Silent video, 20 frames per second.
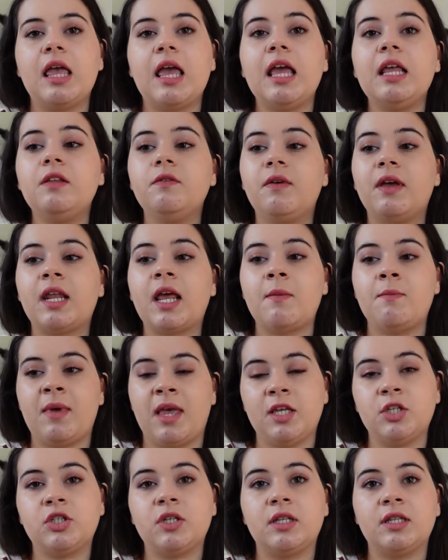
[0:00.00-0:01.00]
And then I
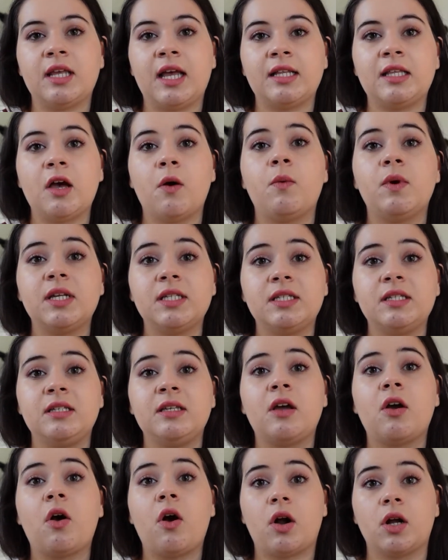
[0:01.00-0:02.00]
mentioned that I was
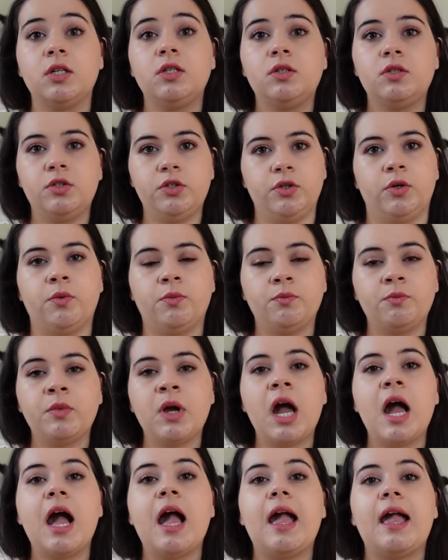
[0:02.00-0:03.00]
in course two.
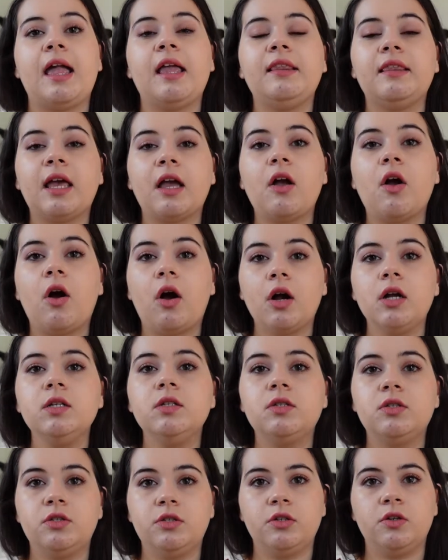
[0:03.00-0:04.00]
In the
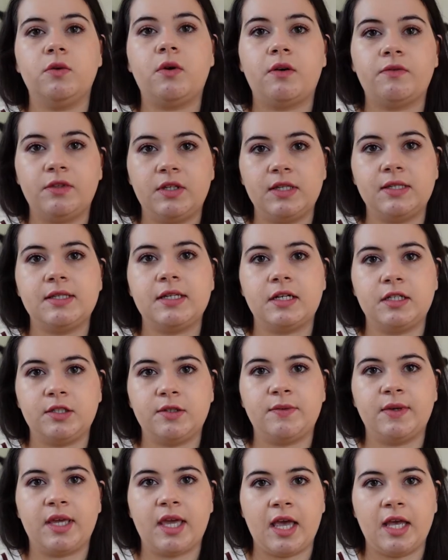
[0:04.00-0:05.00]
course two of the
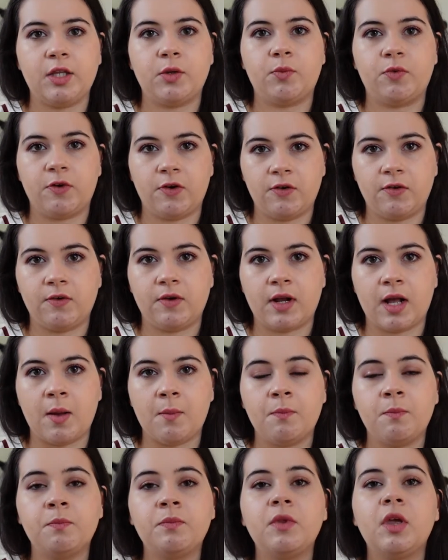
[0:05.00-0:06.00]
certificate
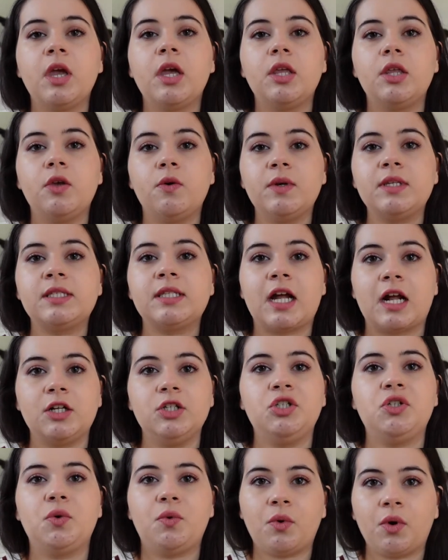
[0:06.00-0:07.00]
program, you start
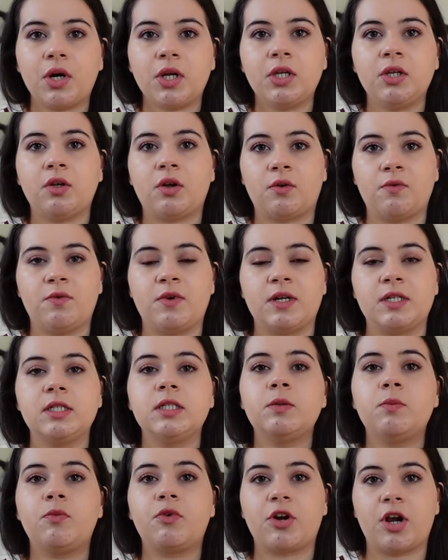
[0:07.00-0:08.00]
to work in your
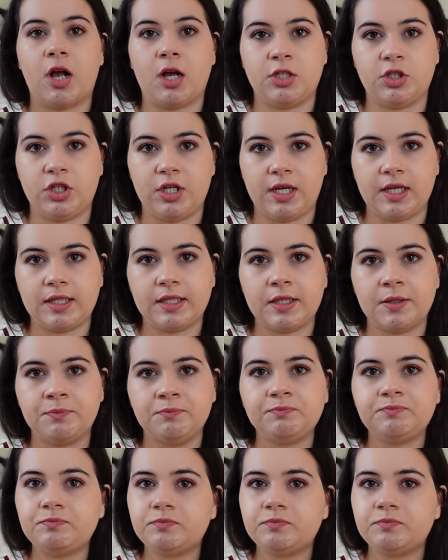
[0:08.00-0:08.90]
first project,